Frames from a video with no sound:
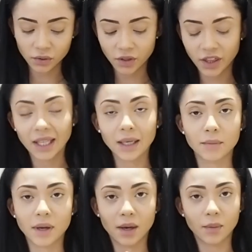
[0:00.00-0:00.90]

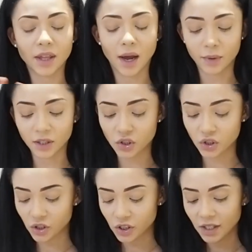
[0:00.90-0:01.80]
theme here with how
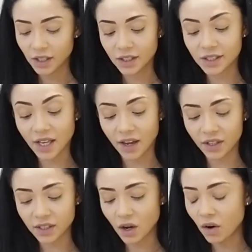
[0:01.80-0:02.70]
much the
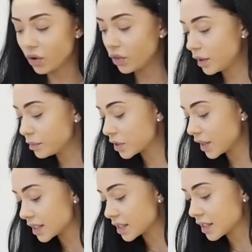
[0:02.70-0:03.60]
savings are on them. So
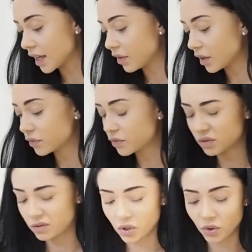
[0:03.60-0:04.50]
that's a saving of
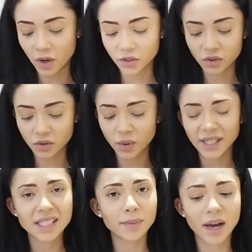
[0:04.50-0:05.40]

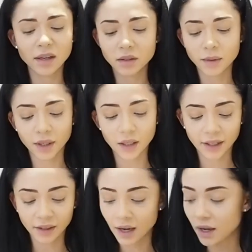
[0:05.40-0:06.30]
£220, something
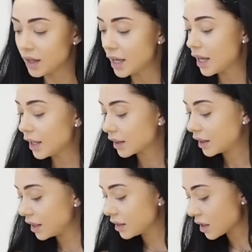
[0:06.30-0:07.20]
like that.
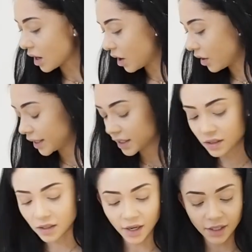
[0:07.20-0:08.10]
These are in a
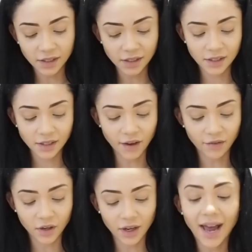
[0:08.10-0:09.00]
size
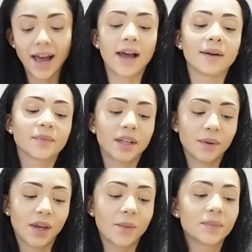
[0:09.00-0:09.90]
7. Aha, here
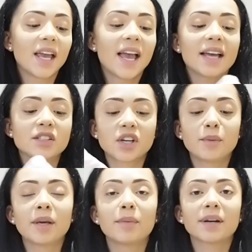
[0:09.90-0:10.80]
we go.
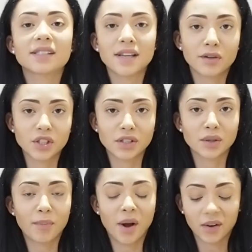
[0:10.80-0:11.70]
SJP by Sarah
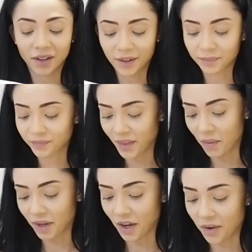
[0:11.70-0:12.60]
Jessica Parker. There
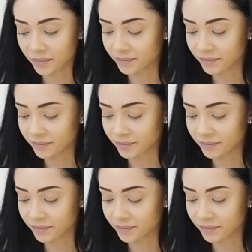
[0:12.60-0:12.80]
we go.